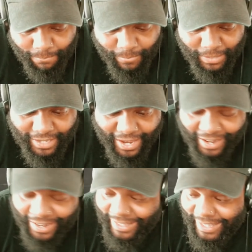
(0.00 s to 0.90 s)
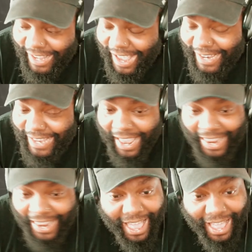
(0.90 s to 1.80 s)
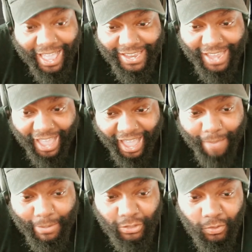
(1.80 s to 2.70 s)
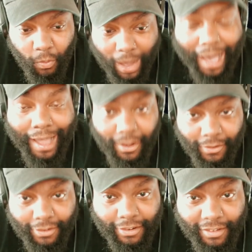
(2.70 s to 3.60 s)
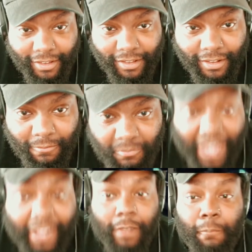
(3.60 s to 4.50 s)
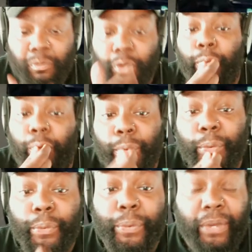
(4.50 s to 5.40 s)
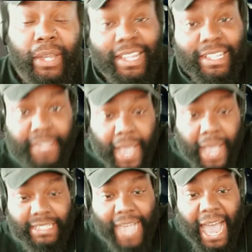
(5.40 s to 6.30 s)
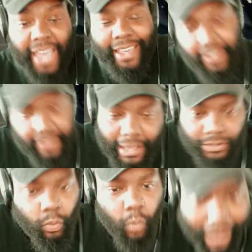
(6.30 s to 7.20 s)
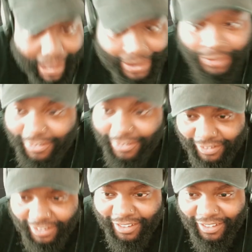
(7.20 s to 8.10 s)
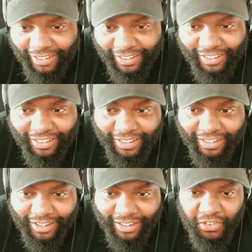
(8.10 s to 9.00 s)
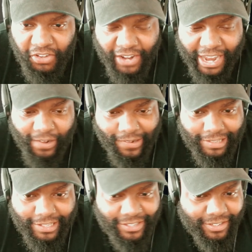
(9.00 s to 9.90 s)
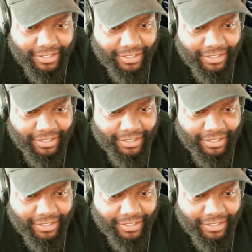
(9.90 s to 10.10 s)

But taking a cab is wild. Like a taxi! That's wild. And you know they on to you.